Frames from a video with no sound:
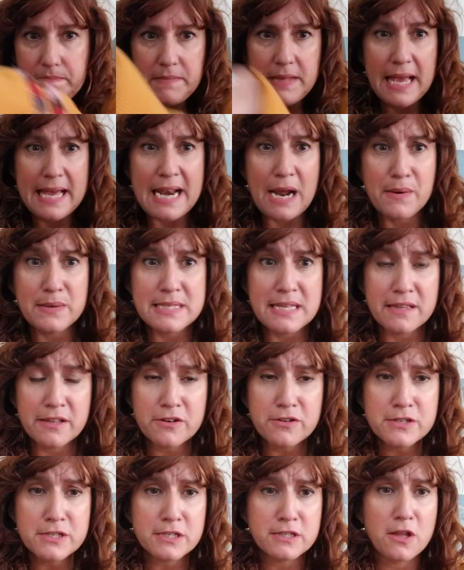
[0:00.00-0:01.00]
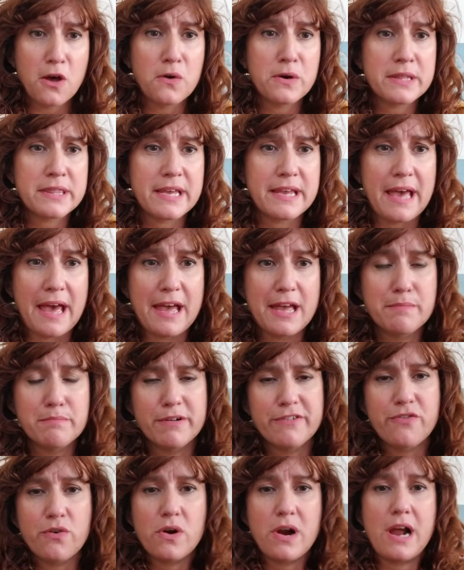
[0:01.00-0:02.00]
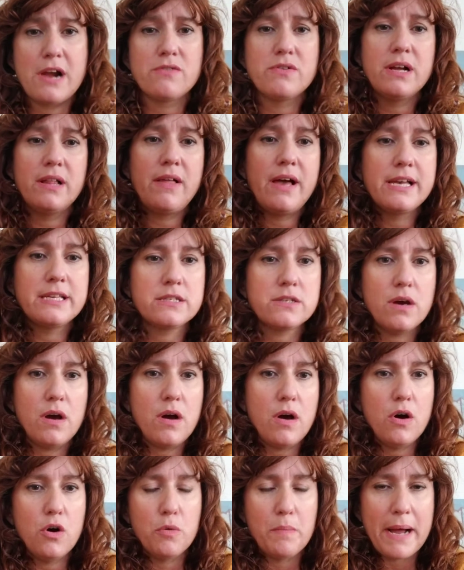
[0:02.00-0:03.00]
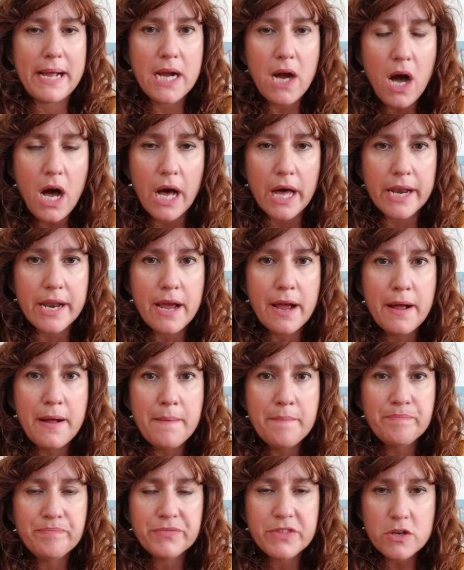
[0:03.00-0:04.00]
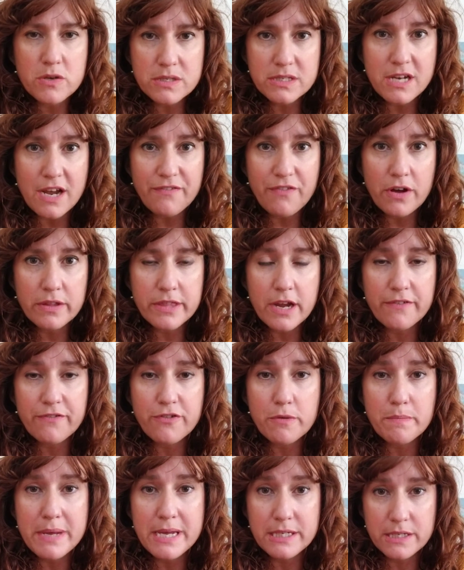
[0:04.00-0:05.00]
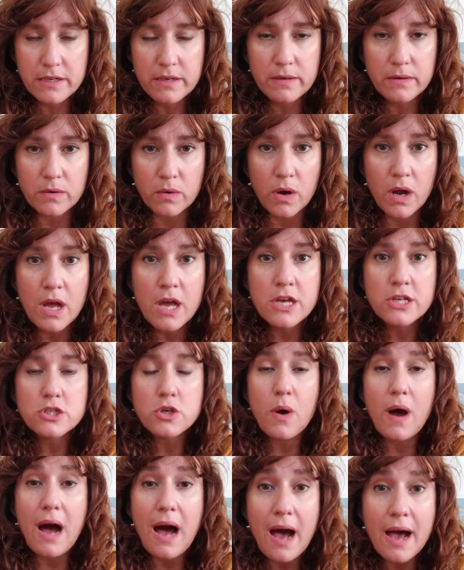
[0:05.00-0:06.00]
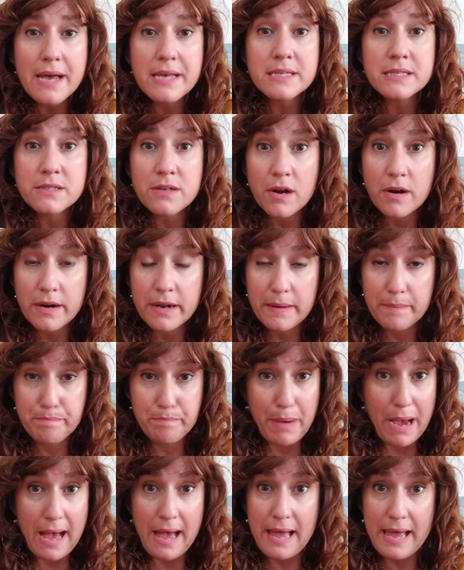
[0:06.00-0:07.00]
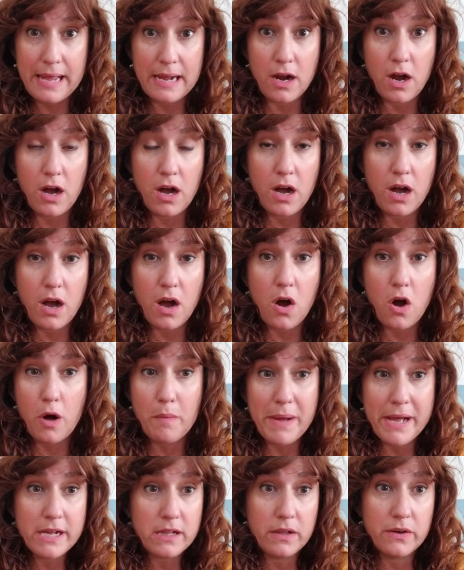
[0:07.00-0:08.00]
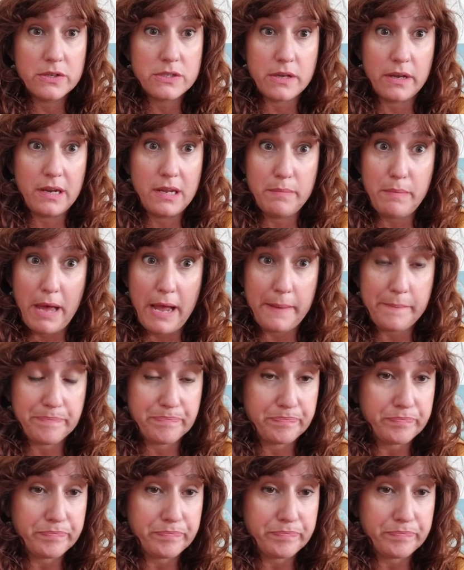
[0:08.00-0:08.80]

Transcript: And I was a little slow to the game before I realized, oh my God, there's stuff on there for me too. So I started buying all my clothes on eBay.